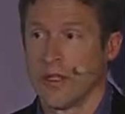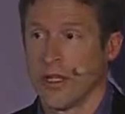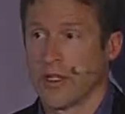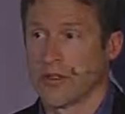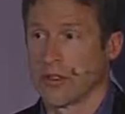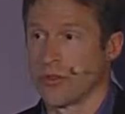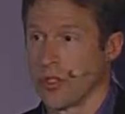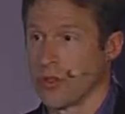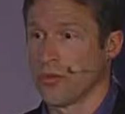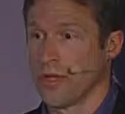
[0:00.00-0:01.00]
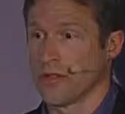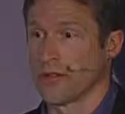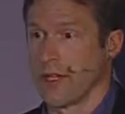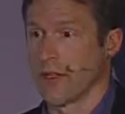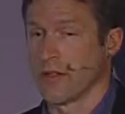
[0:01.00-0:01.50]
And so you,
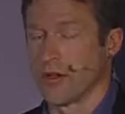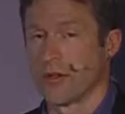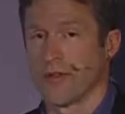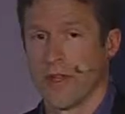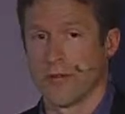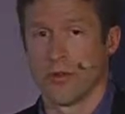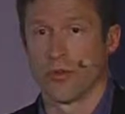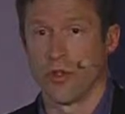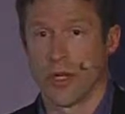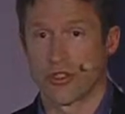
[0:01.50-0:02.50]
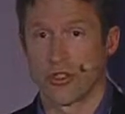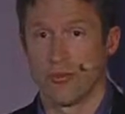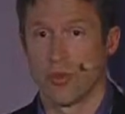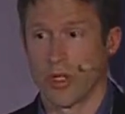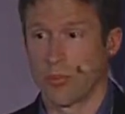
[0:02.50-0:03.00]
as the owner of that phone, you actually
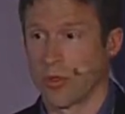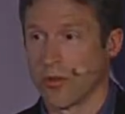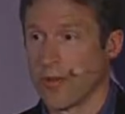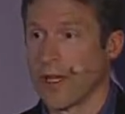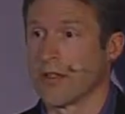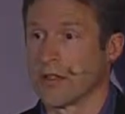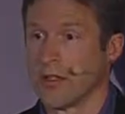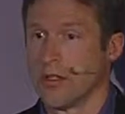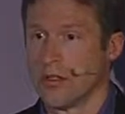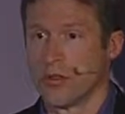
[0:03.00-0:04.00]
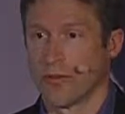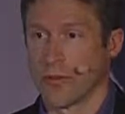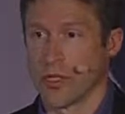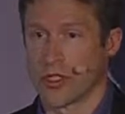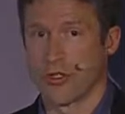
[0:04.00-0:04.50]
want to prevent whoever
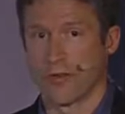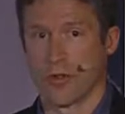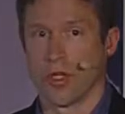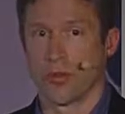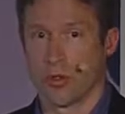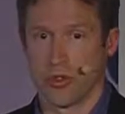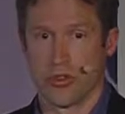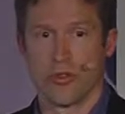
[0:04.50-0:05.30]
picks your phone up or